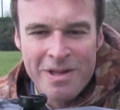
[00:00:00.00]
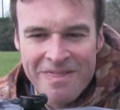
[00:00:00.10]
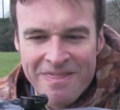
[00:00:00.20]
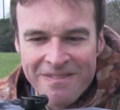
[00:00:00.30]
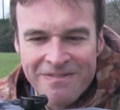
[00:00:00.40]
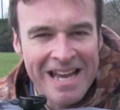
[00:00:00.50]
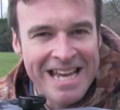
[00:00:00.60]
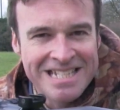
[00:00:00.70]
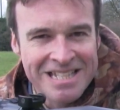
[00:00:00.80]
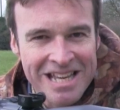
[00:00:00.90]
but
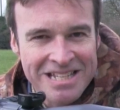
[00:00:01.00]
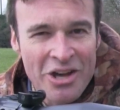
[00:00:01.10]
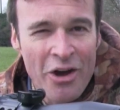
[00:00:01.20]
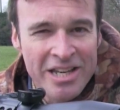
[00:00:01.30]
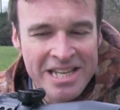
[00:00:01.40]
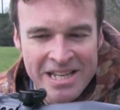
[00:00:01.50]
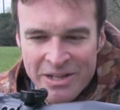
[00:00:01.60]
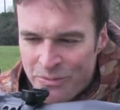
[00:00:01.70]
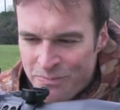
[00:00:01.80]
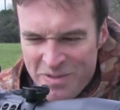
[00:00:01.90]
that is a tiny
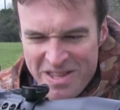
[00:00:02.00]
niggle.